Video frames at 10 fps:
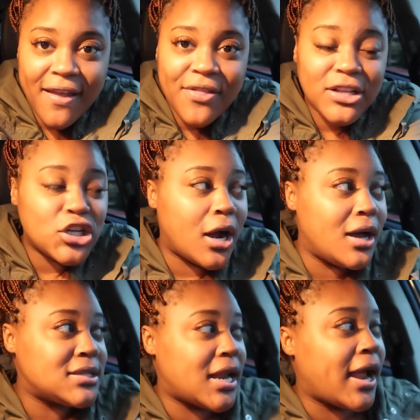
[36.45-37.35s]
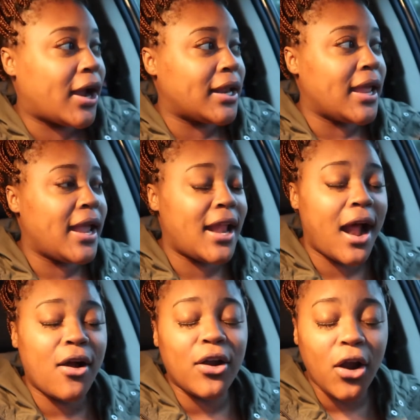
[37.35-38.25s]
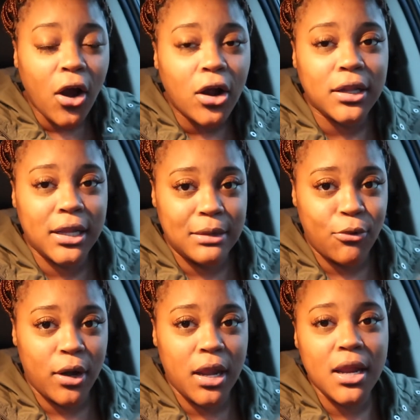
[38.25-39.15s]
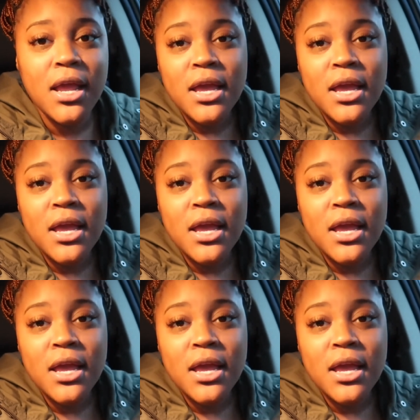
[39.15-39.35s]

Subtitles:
And then Charles and I are going to head out early in the morning